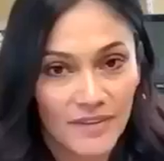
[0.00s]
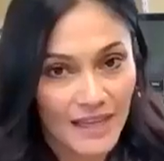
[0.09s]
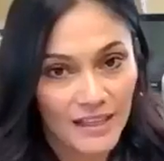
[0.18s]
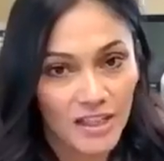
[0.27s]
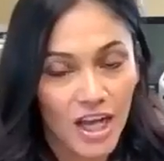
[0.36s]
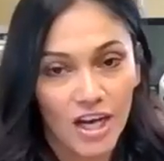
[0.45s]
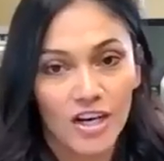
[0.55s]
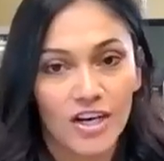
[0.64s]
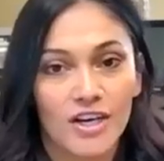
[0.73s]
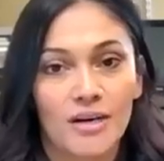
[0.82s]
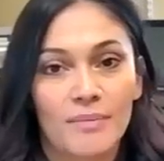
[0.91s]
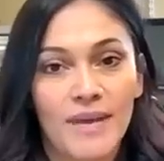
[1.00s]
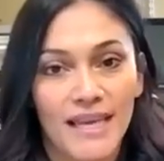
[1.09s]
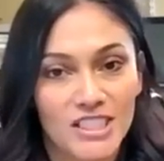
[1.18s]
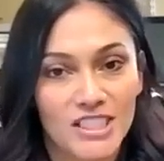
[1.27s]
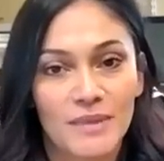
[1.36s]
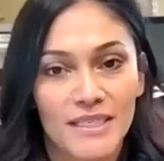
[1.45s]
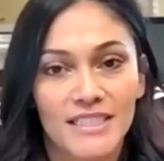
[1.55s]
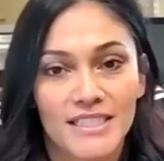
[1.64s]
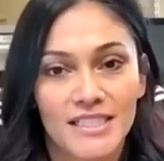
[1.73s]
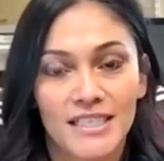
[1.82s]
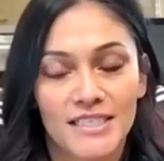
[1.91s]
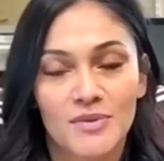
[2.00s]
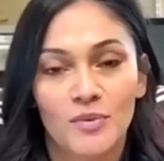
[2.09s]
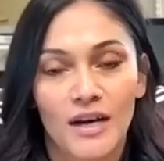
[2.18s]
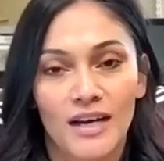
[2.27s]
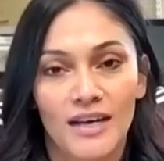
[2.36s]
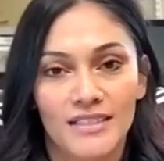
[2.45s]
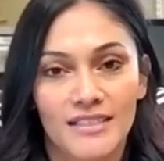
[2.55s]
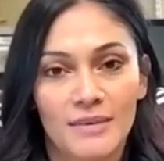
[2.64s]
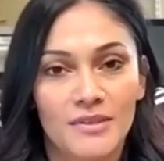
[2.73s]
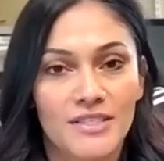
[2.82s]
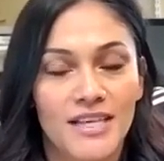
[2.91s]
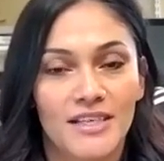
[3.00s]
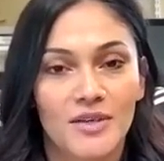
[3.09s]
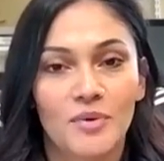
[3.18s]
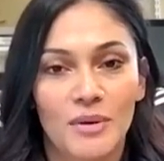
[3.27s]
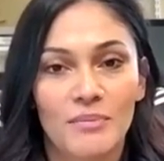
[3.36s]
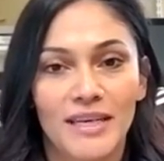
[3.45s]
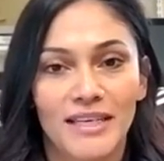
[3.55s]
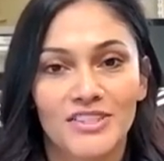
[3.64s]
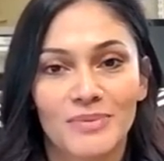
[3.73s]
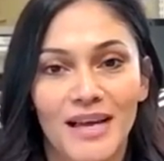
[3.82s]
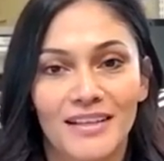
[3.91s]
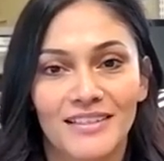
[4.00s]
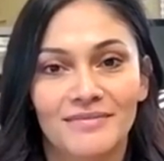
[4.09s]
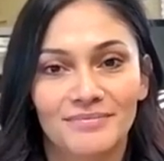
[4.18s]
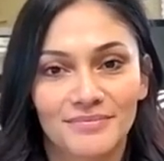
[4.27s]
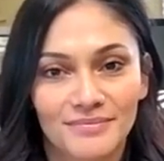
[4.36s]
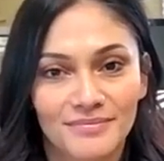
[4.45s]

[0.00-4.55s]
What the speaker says: to be on that longer page, but it's a double-sided one-page ballot.